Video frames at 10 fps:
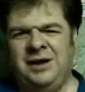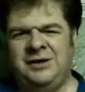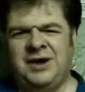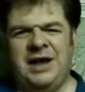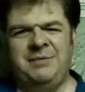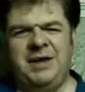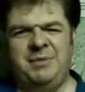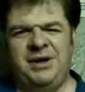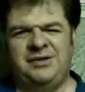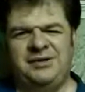
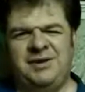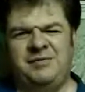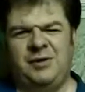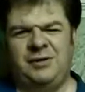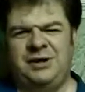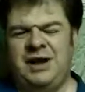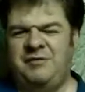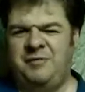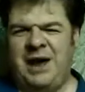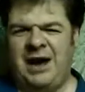Timekeeping is a difficult
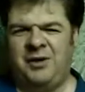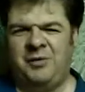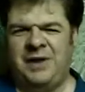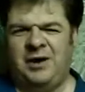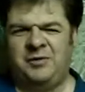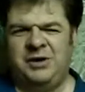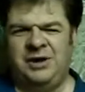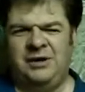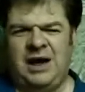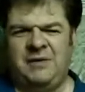enough matter without
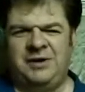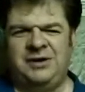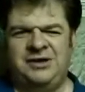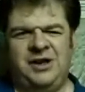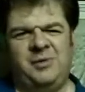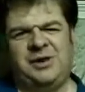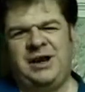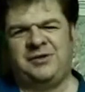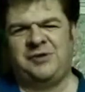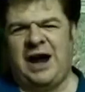having to deal with an
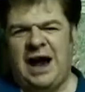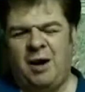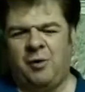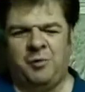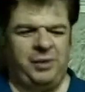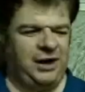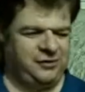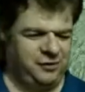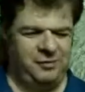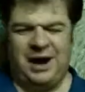extra hour
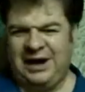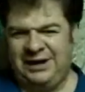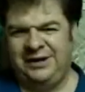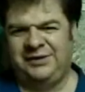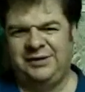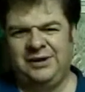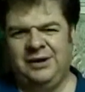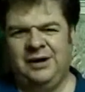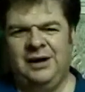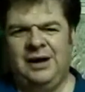plus or minus.
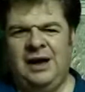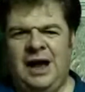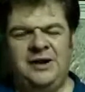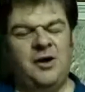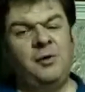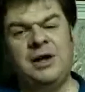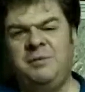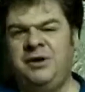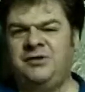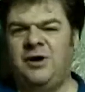And don't
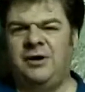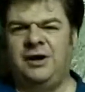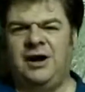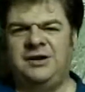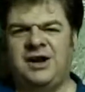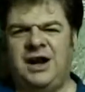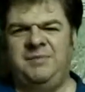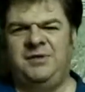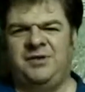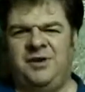get me started on
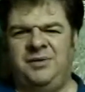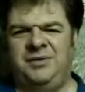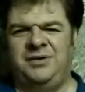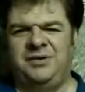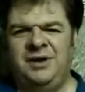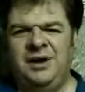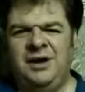time zones.